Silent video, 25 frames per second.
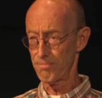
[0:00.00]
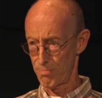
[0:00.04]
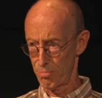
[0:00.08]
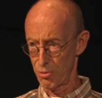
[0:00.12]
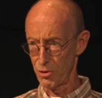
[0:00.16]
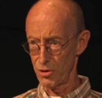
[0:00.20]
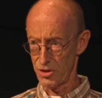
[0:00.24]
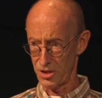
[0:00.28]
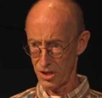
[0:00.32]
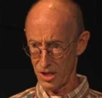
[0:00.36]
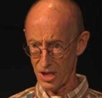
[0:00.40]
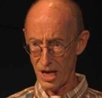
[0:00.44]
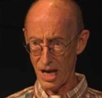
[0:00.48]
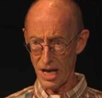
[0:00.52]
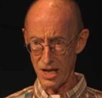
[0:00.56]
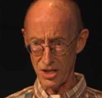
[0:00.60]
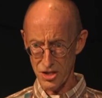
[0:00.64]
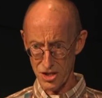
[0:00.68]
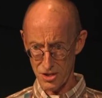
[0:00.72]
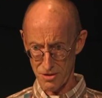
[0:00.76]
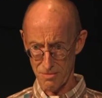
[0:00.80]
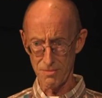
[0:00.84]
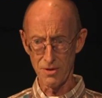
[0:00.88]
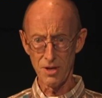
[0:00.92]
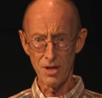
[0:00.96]
put the
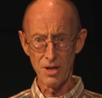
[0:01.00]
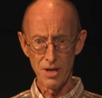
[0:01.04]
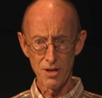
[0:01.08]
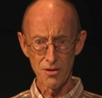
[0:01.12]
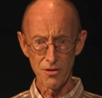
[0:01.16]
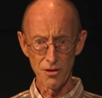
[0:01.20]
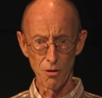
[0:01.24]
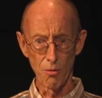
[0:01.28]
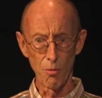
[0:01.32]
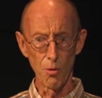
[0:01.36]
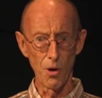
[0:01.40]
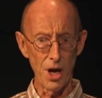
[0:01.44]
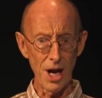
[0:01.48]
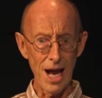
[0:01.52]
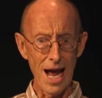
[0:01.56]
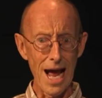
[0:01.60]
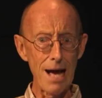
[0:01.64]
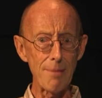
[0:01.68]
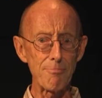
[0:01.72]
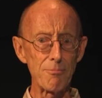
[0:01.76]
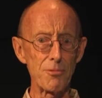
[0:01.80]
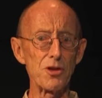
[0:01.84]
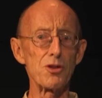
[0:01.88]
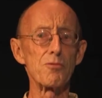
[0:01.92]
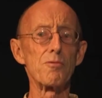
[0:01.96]
case that what
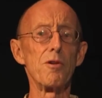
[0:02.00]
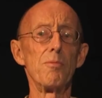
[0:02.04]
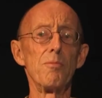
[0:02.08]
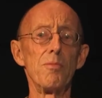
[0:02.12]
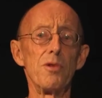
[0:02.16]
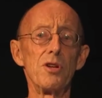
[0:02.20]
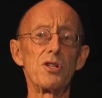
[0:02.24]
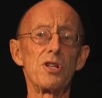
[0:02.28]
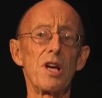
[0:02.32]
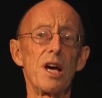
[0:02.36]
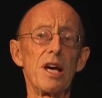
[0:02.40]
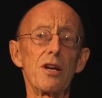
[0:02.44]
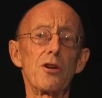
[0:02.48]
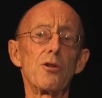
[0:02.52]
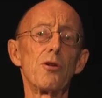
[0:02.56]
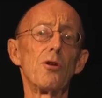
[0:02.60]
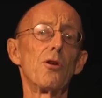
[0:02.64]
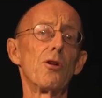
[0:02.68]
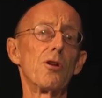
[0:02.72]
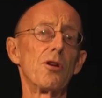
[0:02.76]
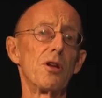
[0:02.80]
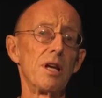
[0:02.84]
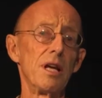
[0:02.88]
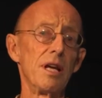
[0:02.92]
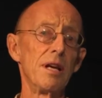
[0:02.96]
happens when we take
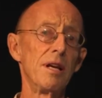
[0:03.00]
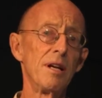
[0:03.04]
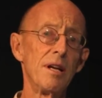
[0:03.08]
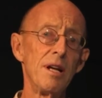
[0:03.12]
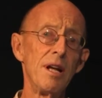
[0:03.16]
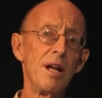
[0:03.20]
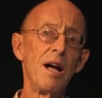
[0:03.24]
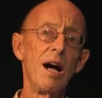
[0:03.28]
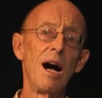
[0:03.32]
all the